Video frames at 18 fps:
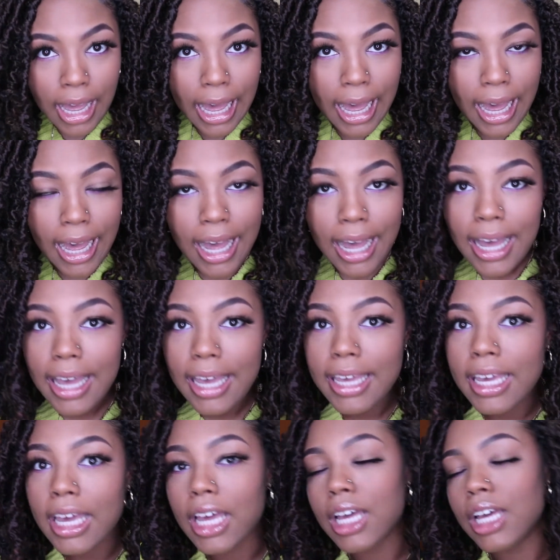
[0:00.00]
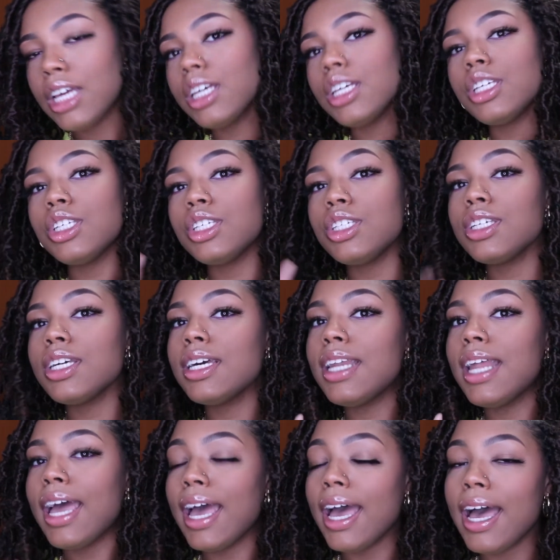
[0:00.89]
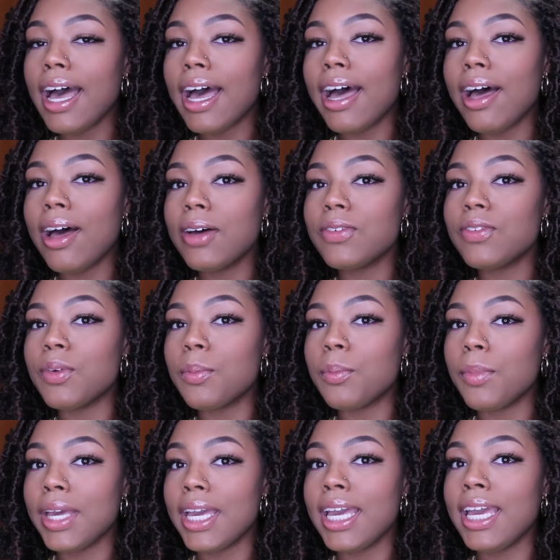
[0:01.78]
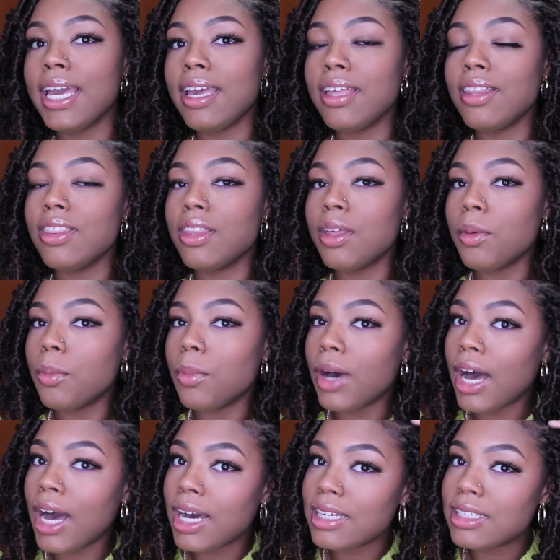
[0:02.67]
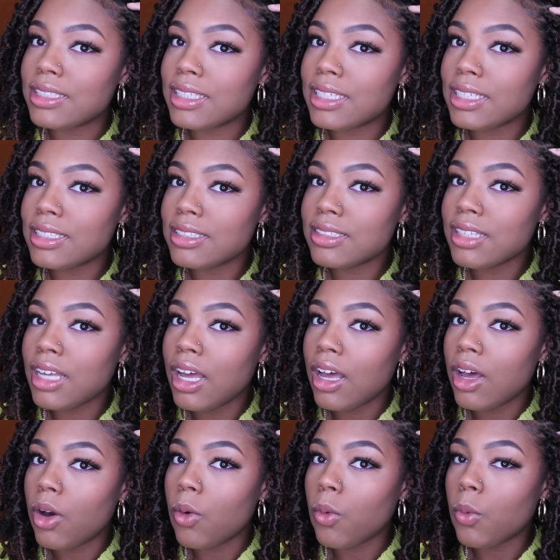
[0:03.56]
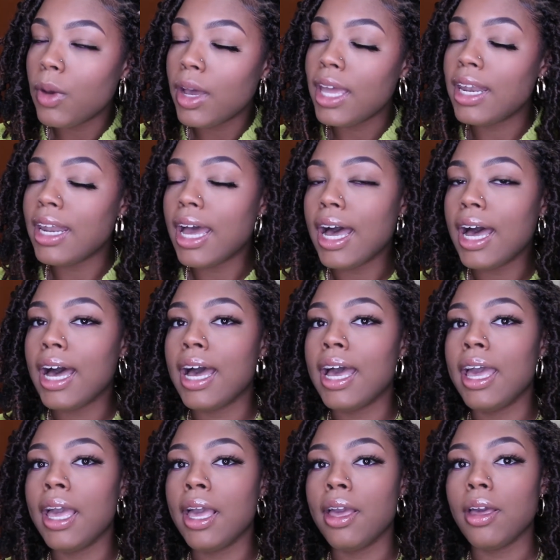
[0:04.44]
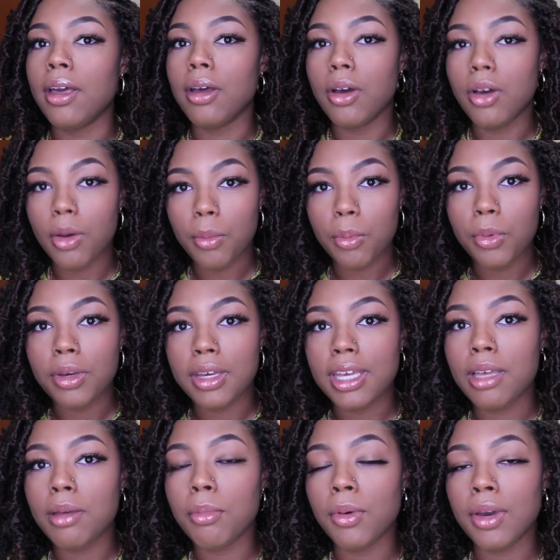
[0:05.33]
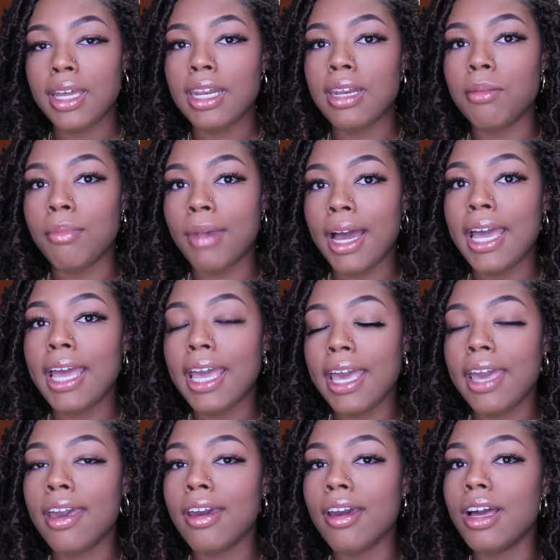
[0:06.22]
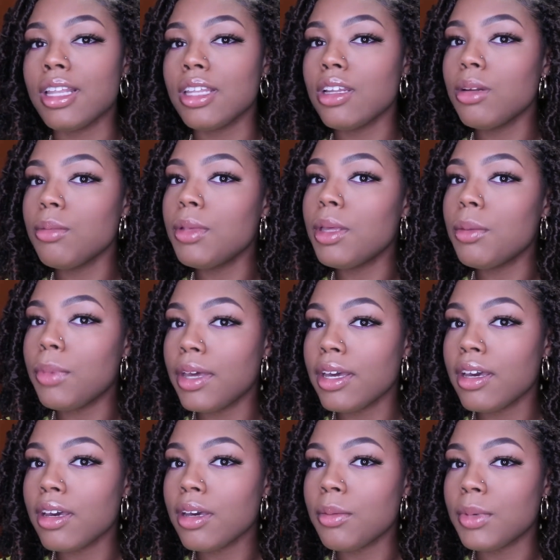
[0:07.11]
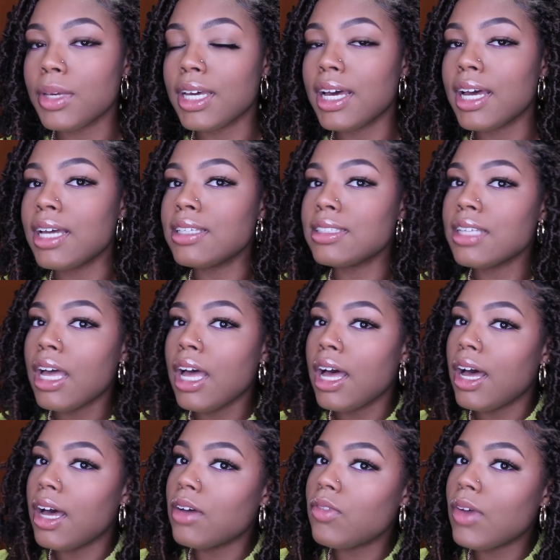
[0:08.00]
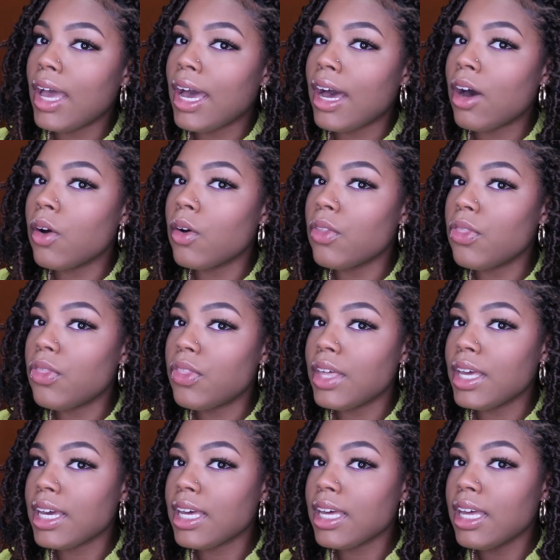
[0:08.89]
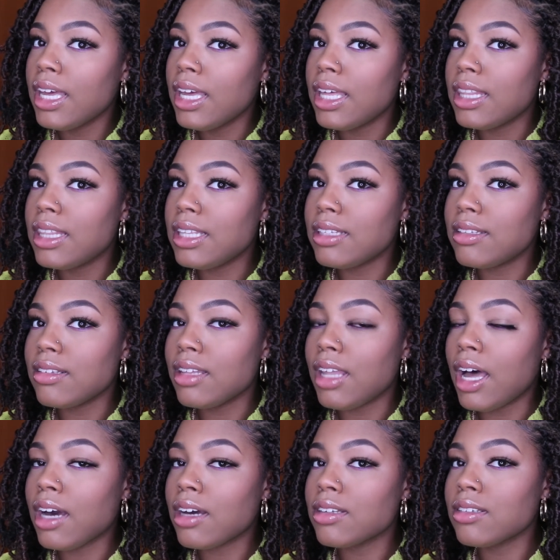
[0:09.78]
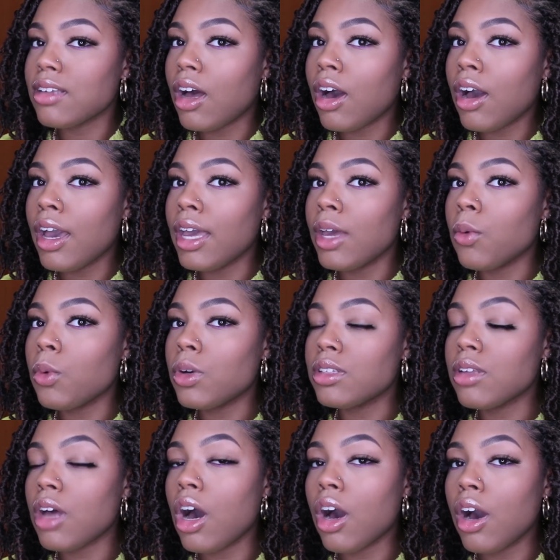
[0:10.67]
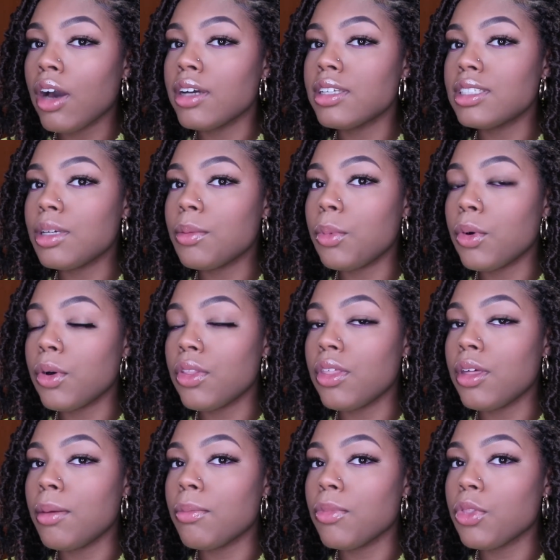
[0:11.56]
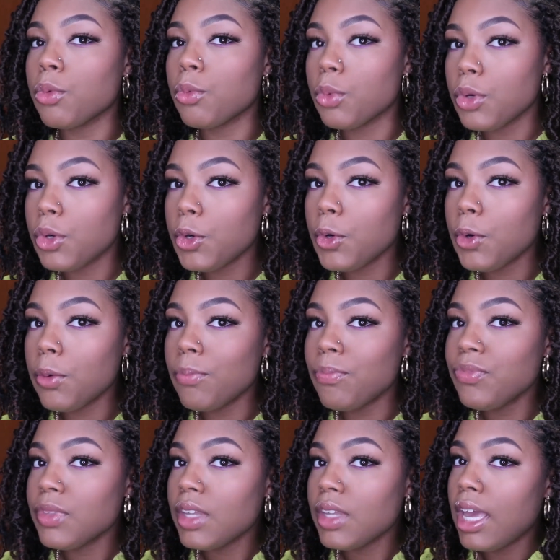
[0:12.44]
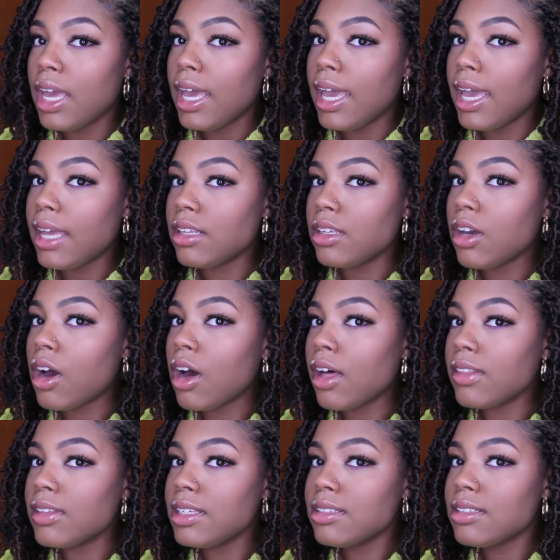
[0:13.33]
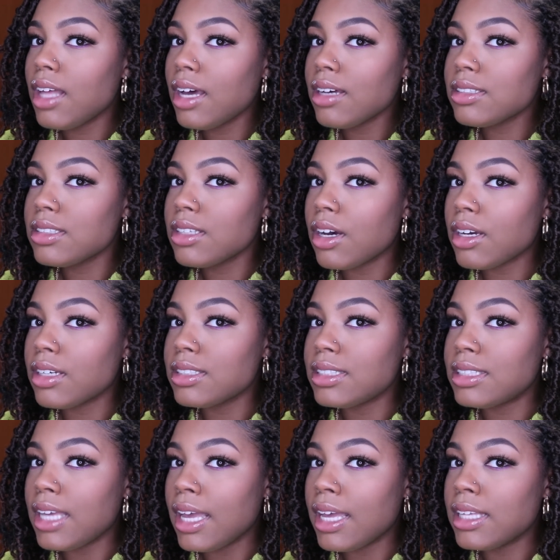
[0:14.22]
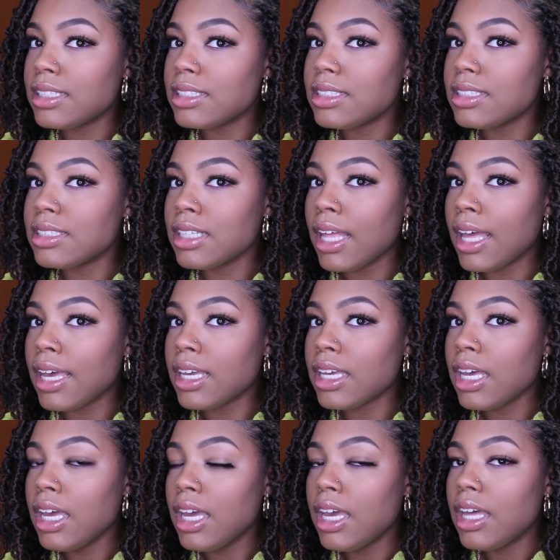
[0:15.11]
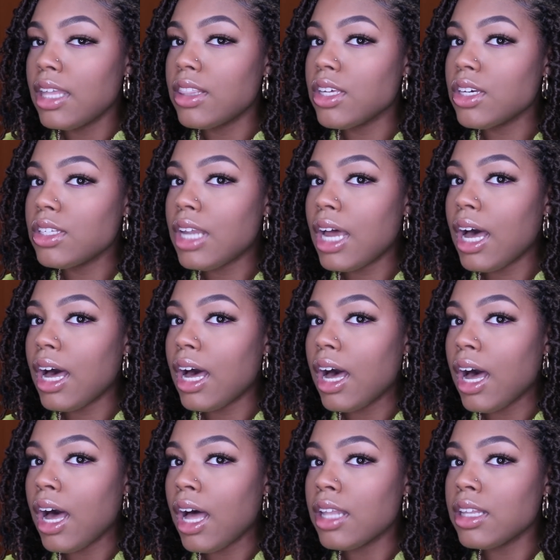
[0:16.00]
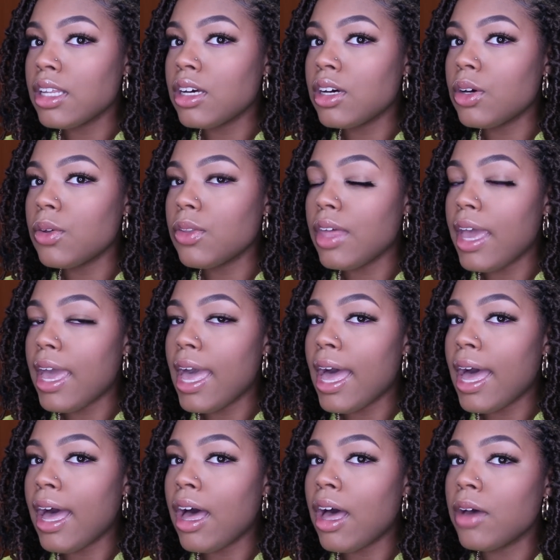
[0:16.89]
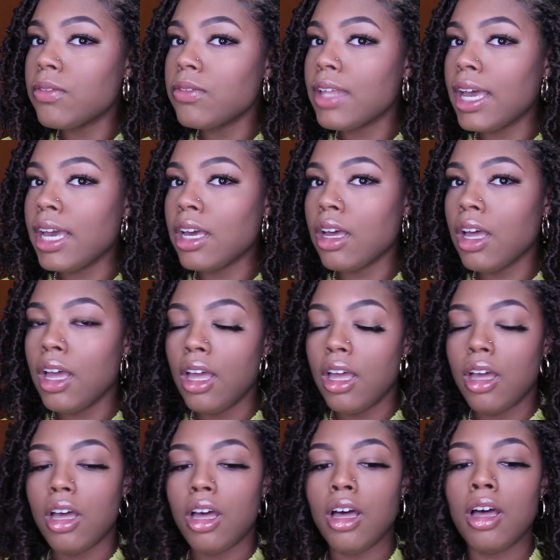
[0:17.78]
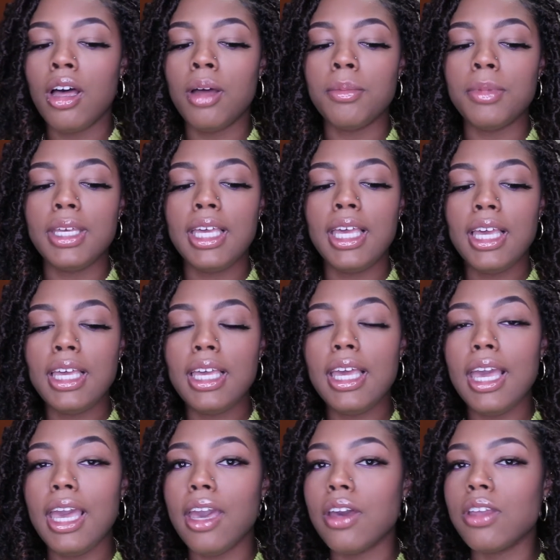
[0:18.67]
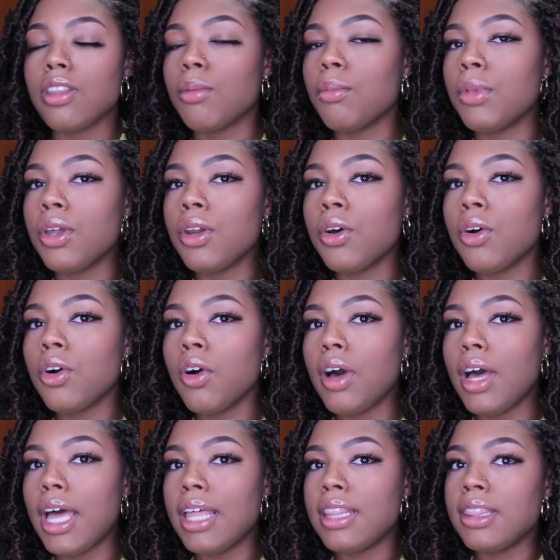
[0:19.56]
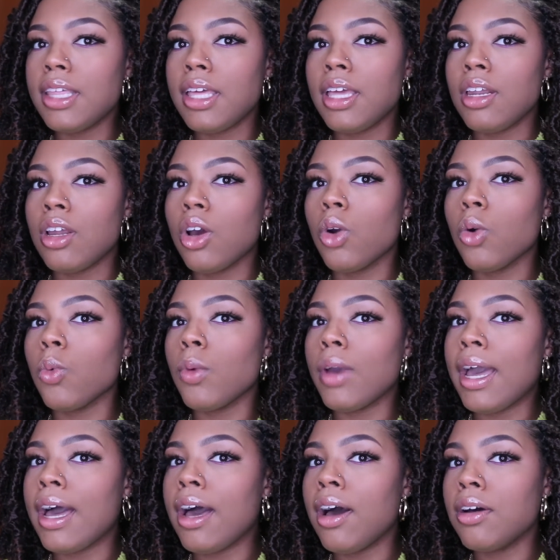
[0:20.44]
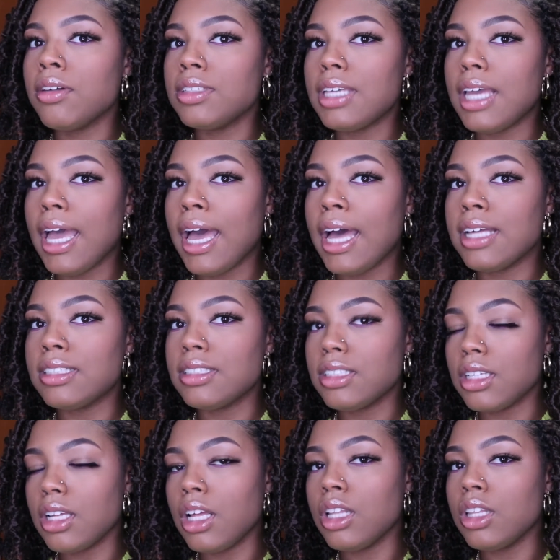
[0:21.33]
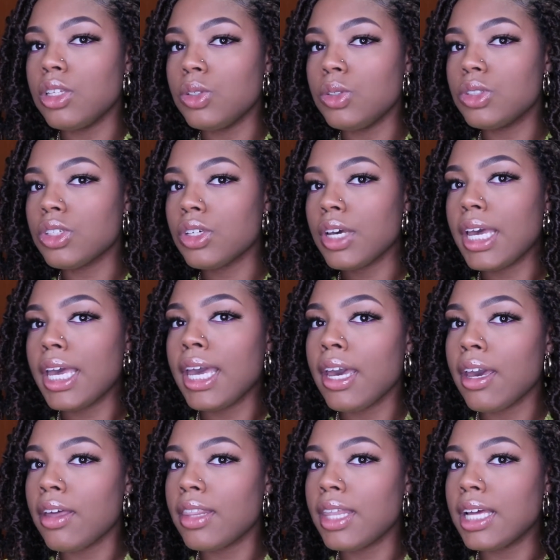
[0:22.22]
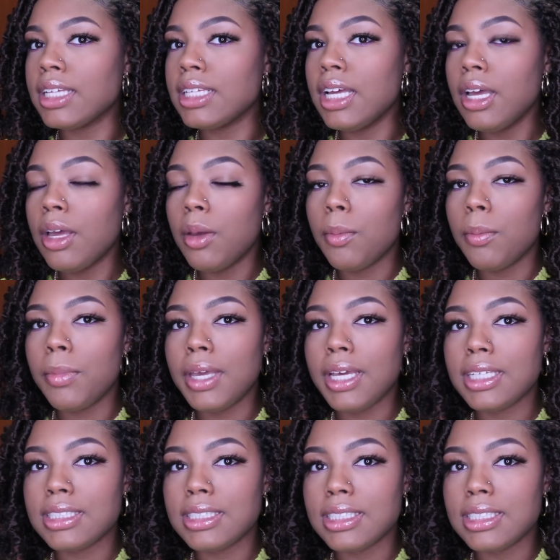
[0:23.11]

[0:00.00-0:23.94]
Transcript: I should have made the boxes when I pre-braided my hair a little bit bigger because of how thick these locks are. It was hard to pull them through, and y'all, these locks are dense. Like, they're not hollow. They have like kinky hair in the middle, and then around it has a looser hair that makes